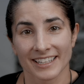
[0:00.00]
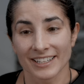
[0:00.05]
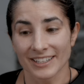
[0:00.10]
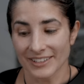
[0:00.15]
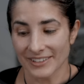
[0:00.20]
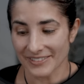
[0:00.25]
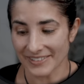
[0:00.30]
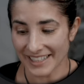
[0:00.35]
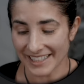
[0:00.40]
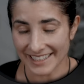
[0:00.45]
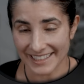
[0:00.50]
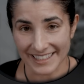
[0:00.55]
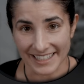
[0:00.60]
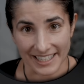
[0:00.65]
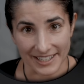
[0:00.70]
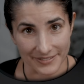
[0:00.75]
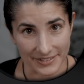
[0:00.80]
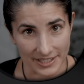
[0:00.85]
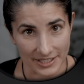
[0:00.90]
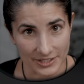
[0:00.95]
Great, now I'm
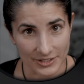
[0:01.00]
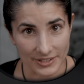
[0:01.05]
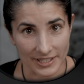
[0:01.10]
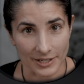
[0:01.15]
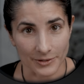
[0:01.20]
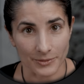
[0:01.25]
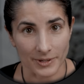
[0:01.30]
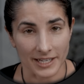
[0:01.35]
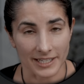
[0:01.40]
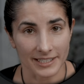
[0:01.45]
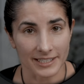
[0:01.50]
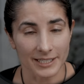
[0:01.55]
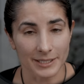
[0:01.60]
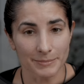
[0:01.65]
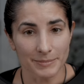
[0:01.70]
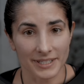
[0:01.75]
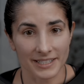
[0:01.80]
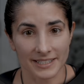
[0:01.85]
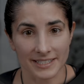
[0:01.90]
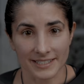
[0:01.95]
gonna do that walk up,
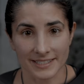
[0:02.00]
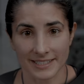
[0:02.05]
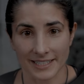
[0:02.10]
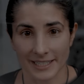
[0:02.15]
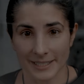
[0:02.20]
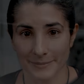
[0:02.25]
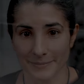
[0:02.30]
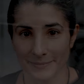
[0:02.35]
and this time